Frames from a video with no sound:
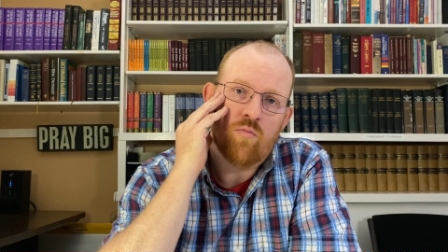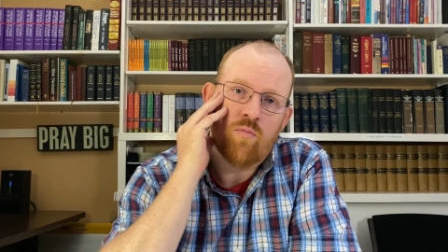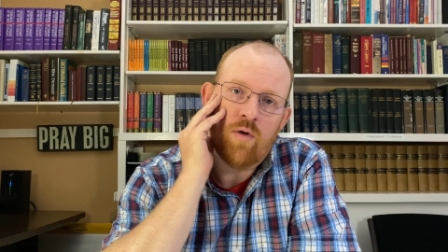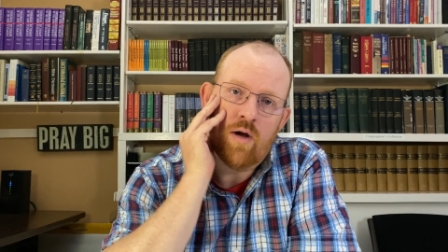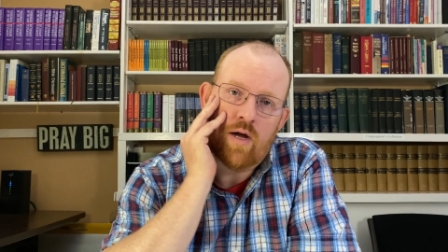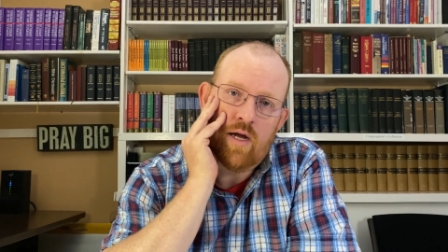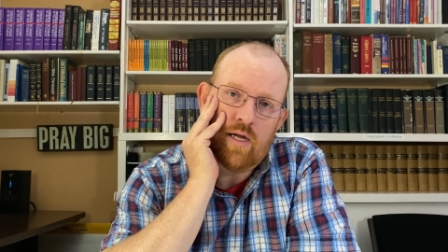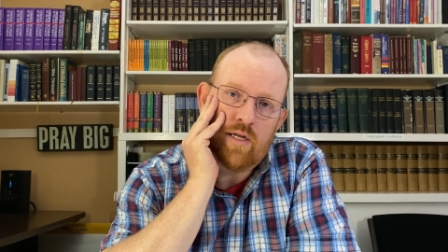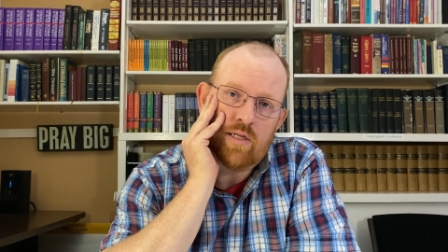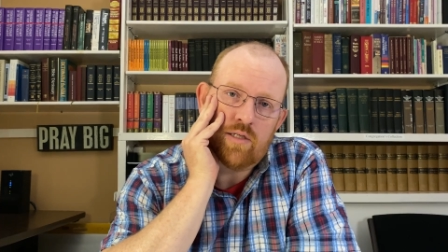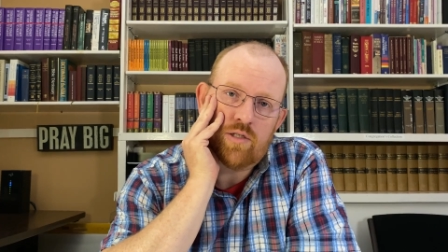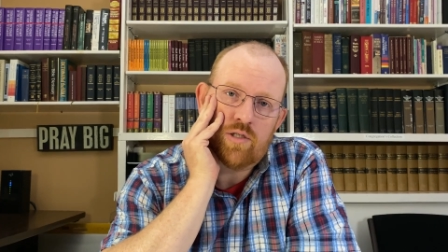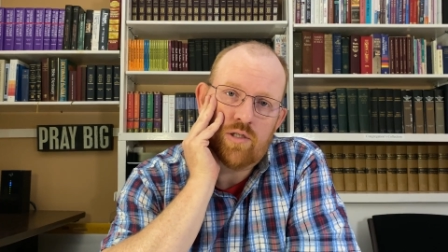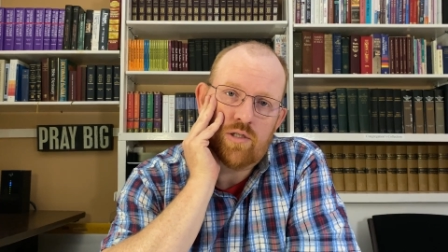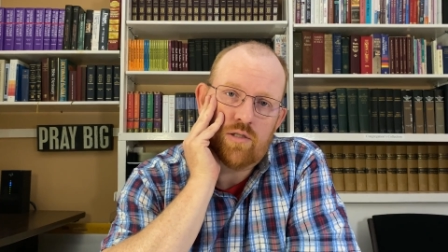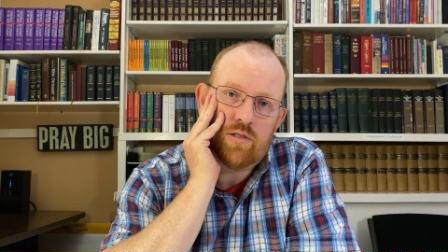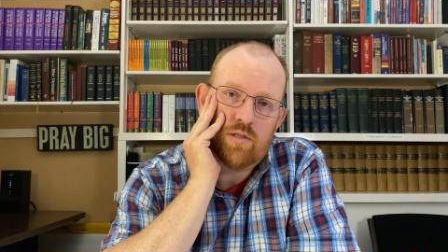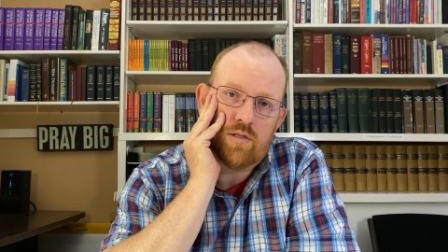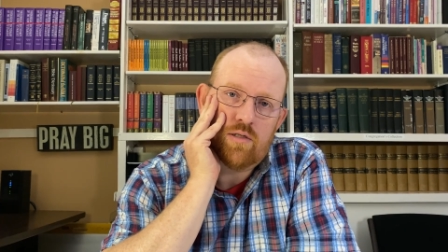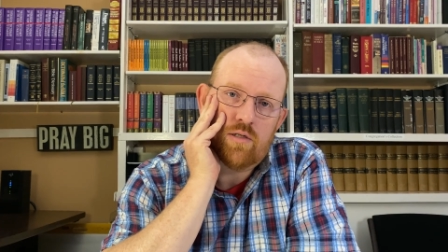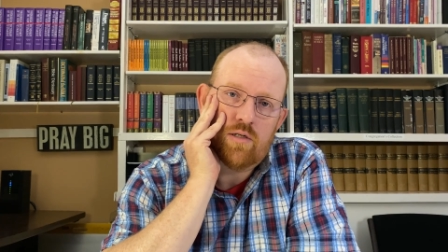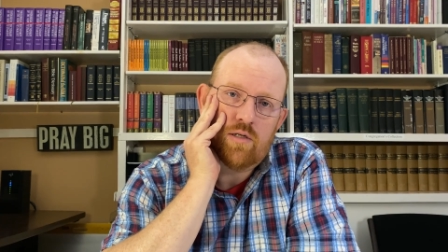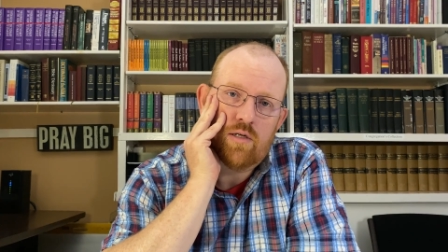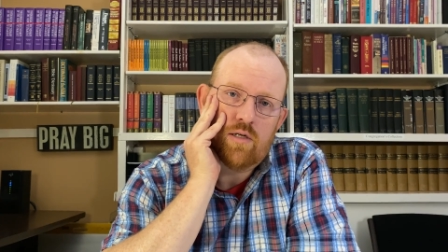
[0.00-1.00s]

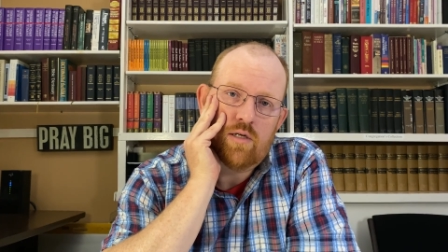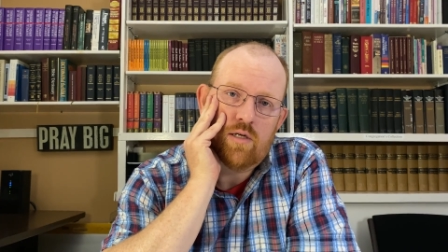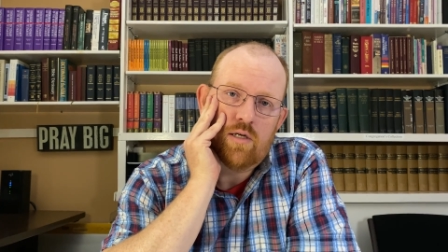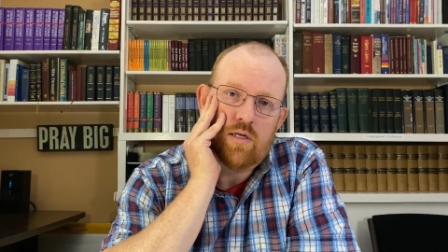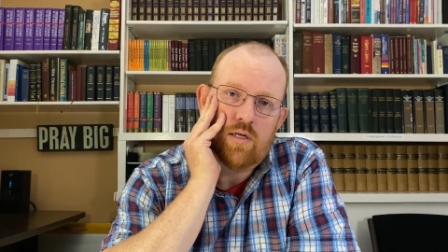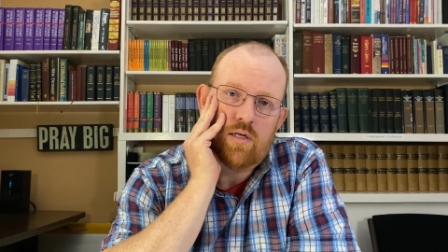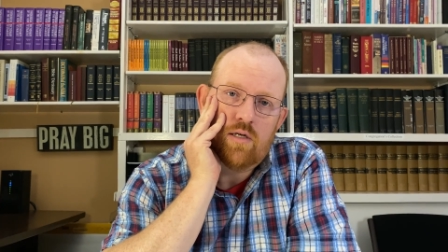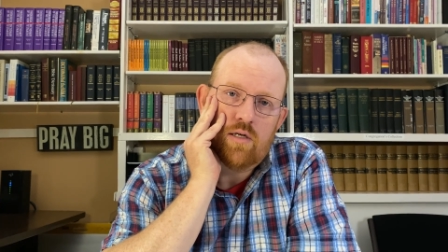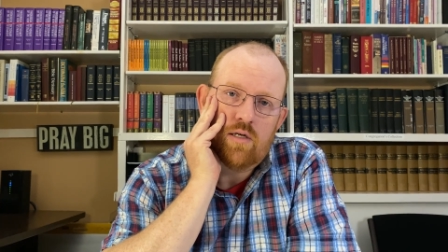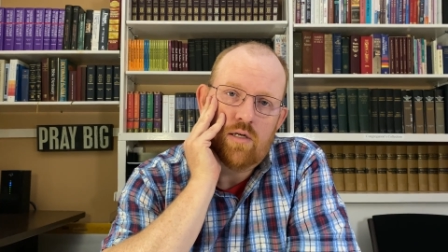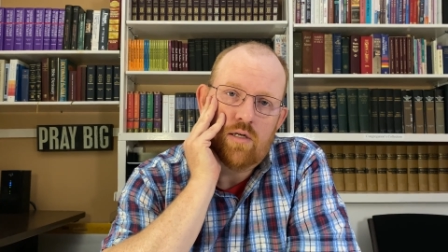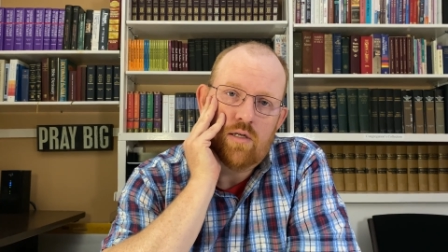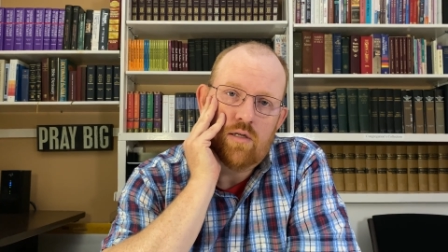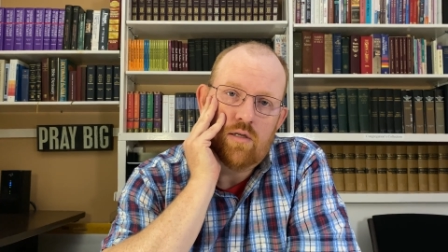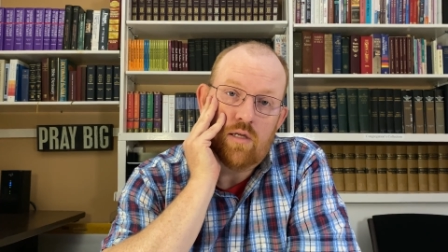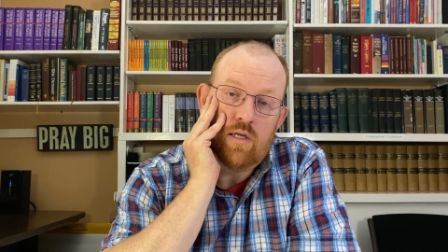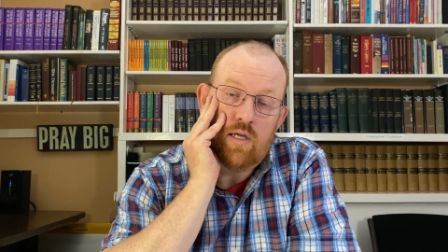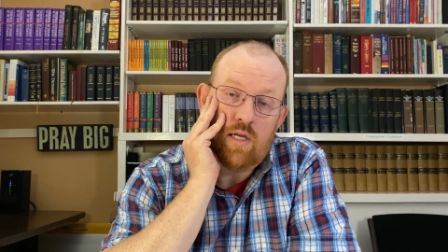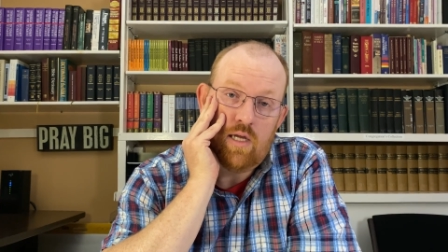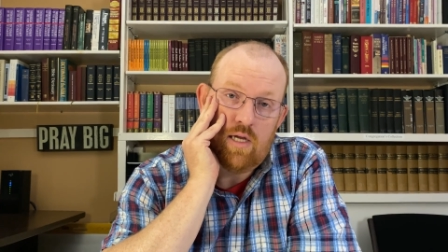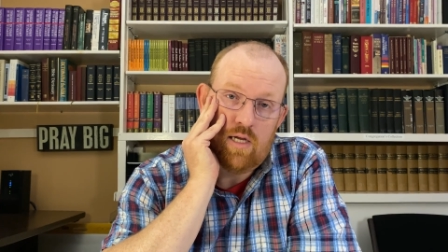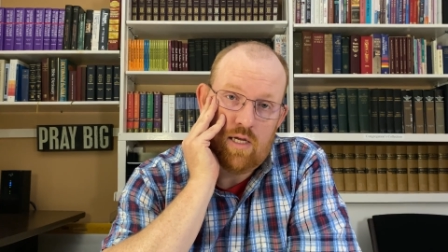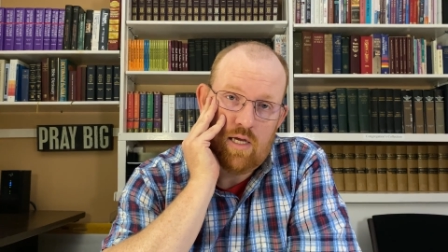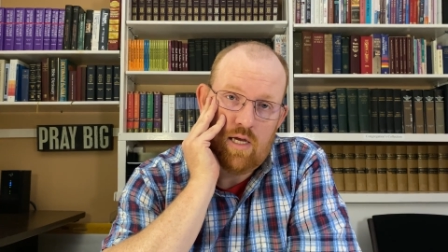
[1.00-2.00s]
much
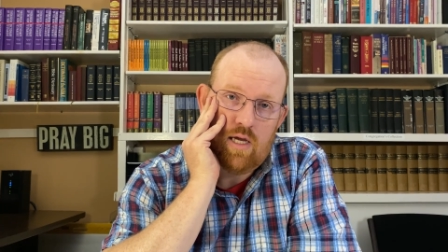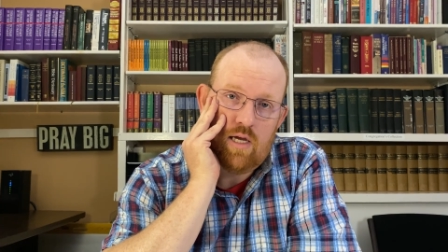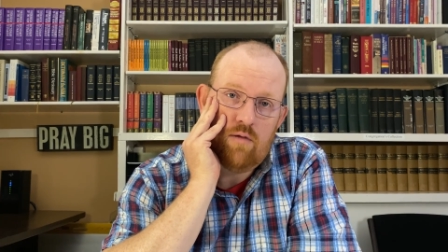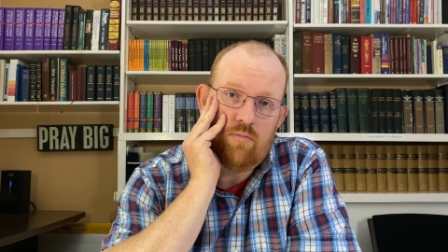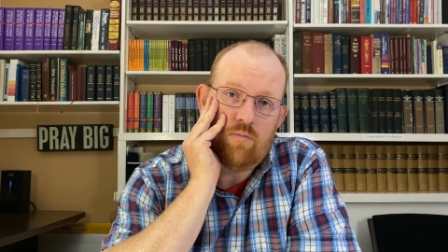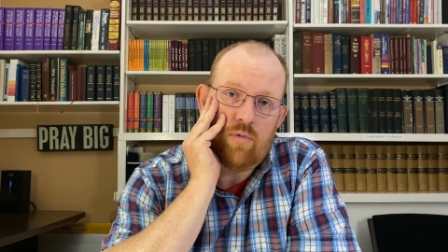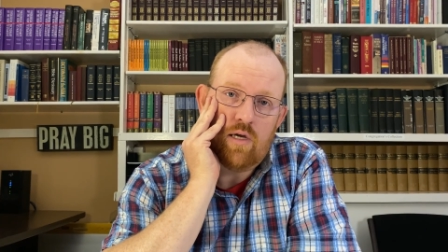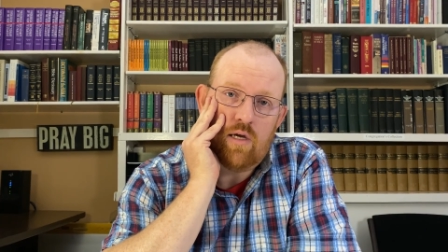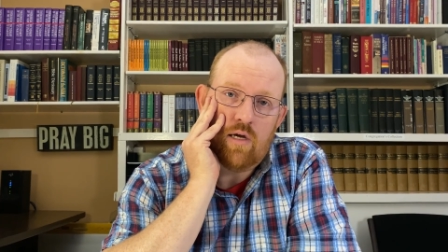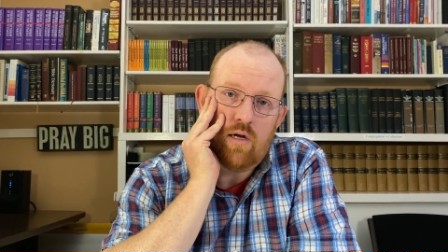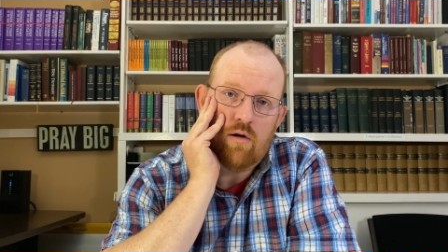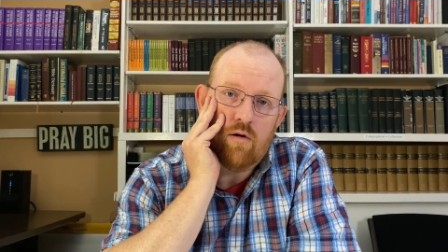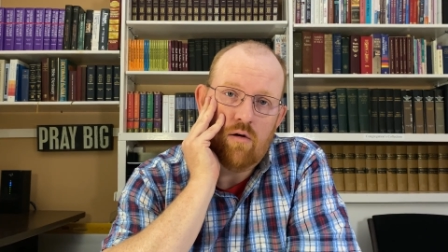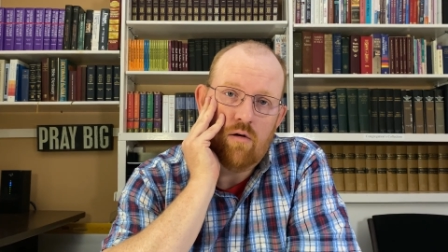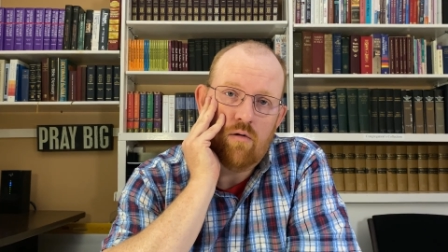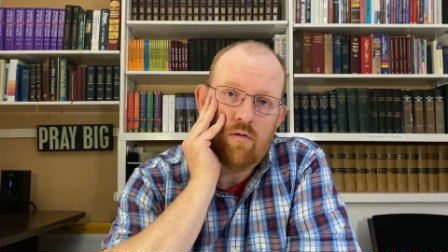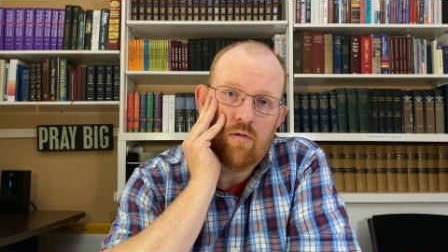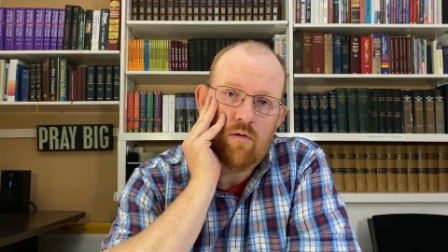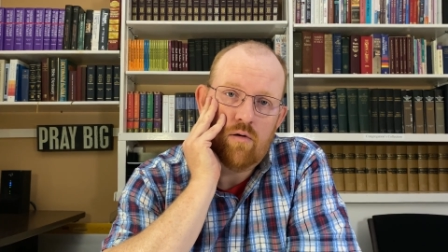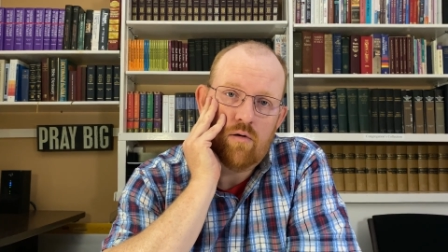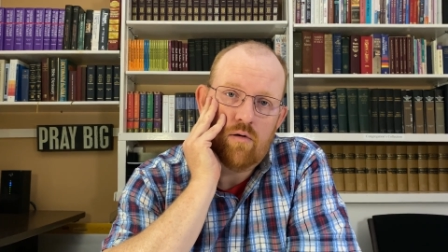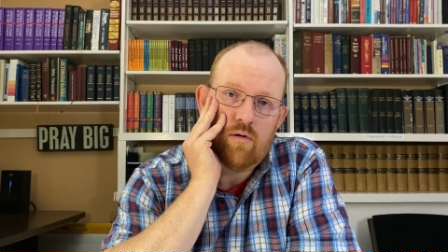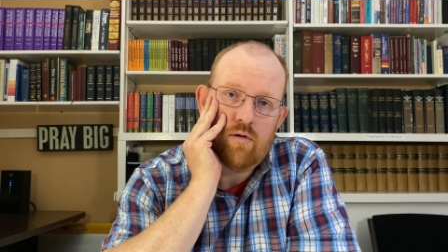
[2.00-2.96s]
that he came here